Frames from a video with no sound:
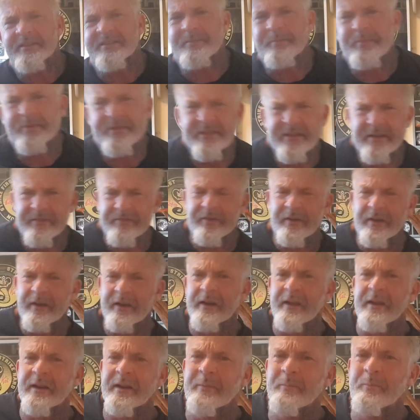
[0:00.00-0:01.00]

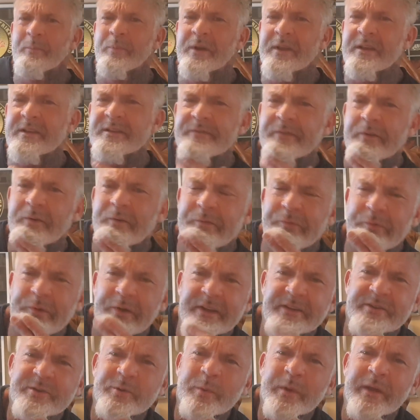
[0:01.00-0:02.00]
specifically, then please feel
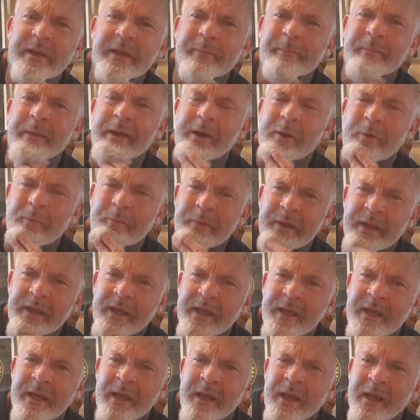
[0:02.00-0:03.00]
free to email
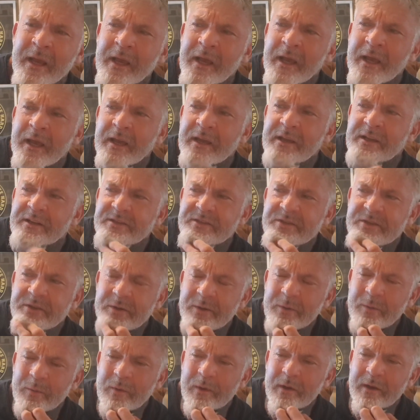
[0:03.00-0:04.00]
me
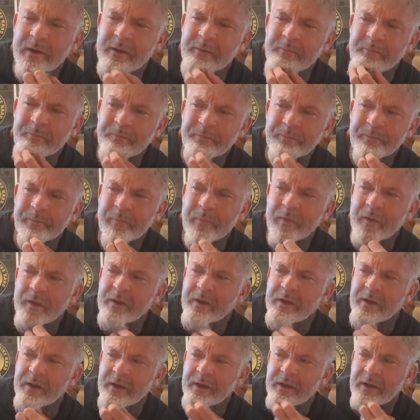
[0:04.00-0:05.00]
to
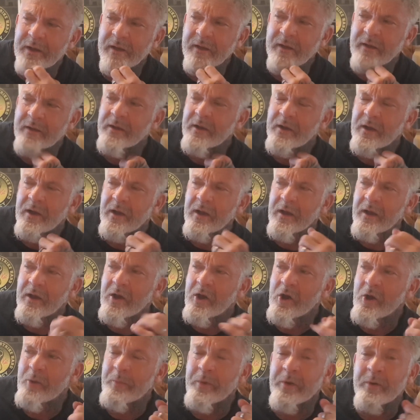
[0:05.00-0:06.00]

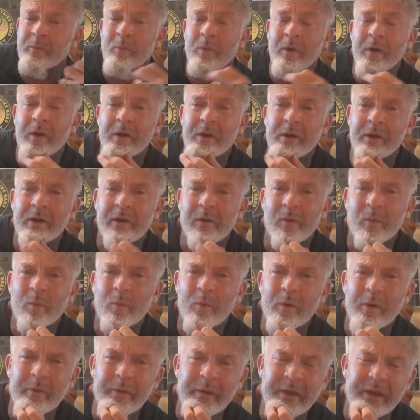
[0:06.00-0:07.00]

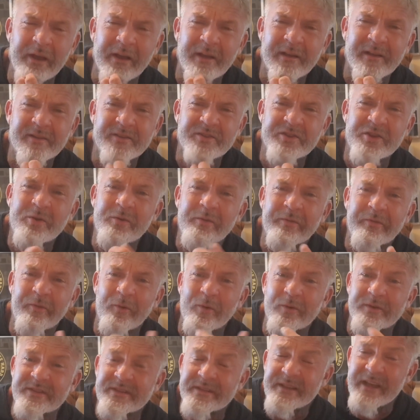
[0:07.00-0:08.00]

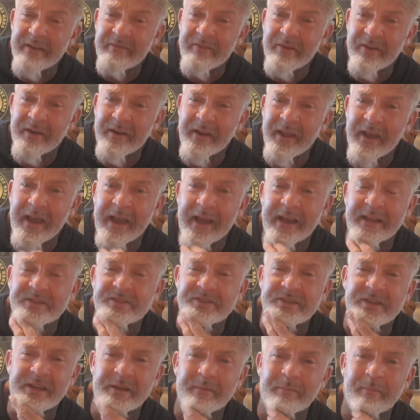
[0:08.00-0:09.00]

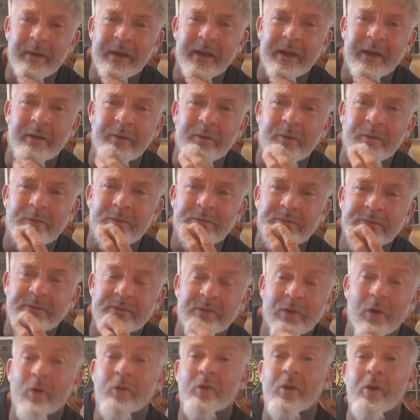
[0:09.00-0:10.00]

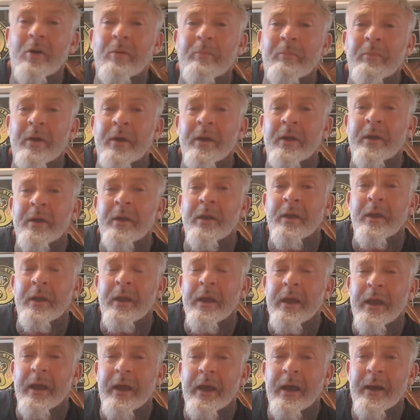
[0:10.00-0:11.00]
urbanwarrior247@gmail.com.
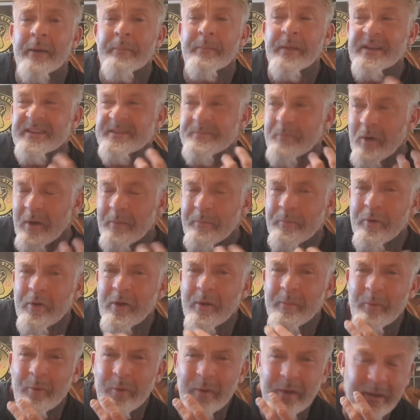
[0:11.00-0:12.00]
That's my
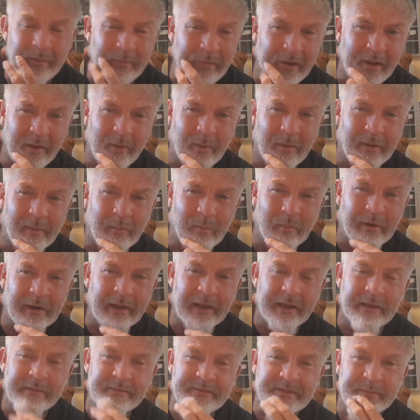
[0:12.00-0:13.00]
primary email, and when
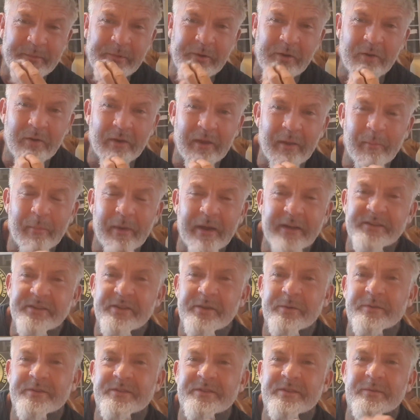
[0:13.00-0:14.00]
that comes to me, I'll get back
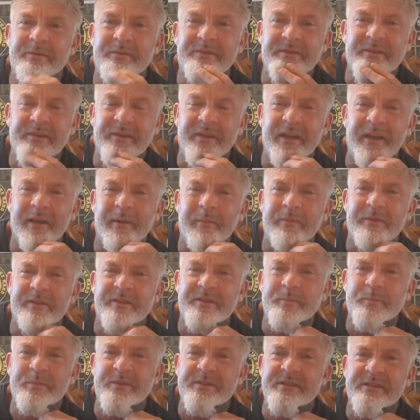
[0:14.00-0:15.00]
to you as soon as I can with a
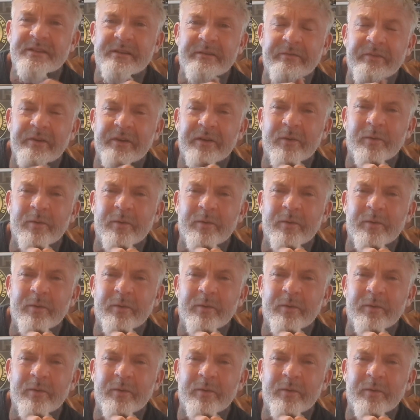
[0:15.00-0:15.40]
specific